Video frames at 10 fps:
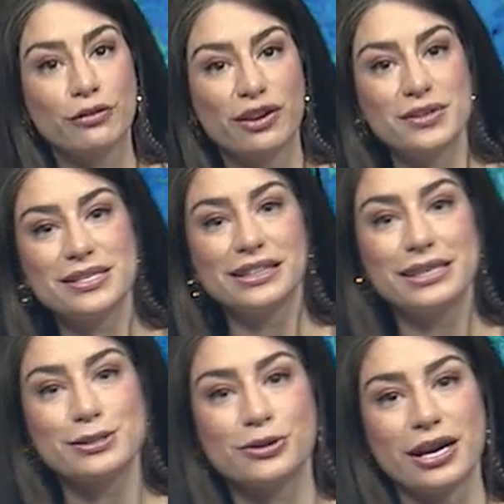50s, at
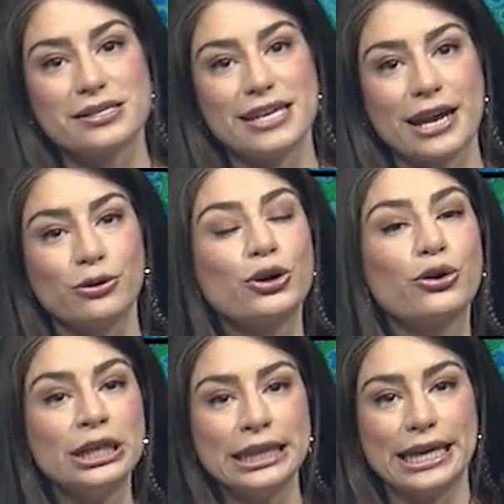least across Seattle.
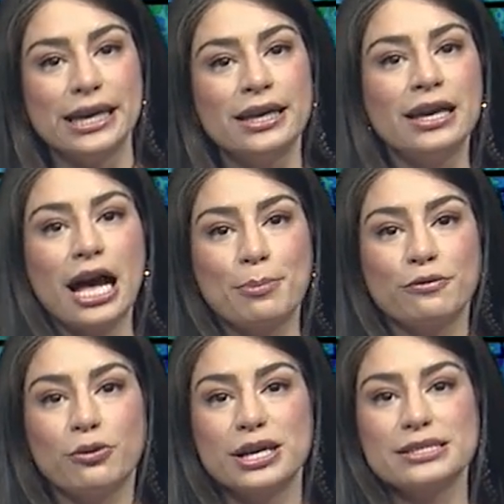Currently, upper
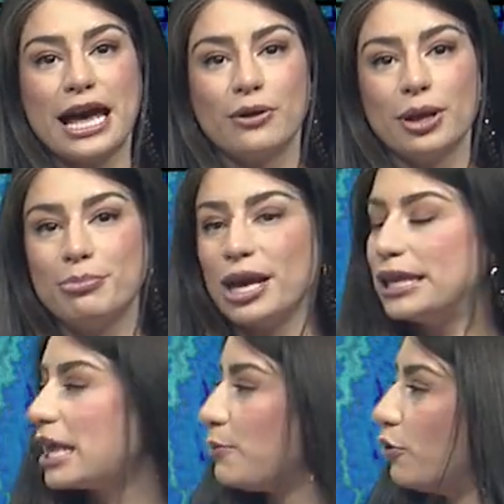40s now.
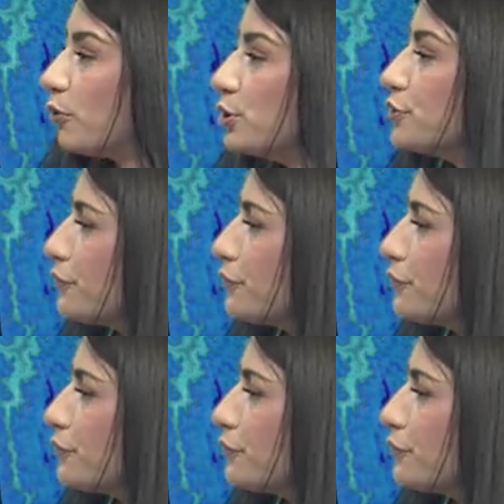Bellingham over into